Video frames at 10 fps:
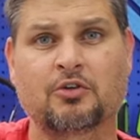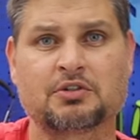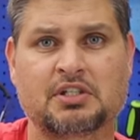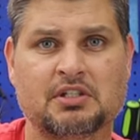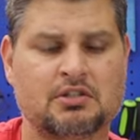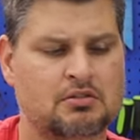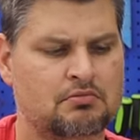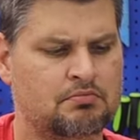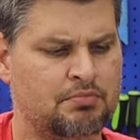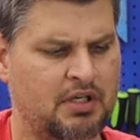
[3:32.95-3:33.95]
voltage,
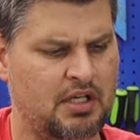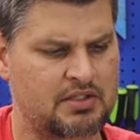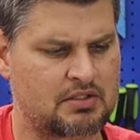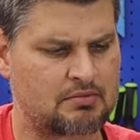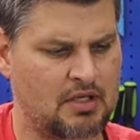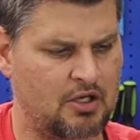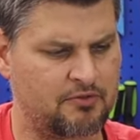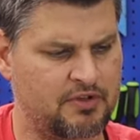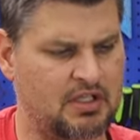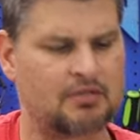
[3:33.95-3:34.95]
but it's
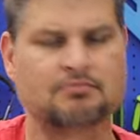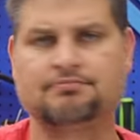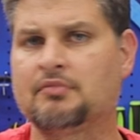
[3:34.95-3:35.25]
LV.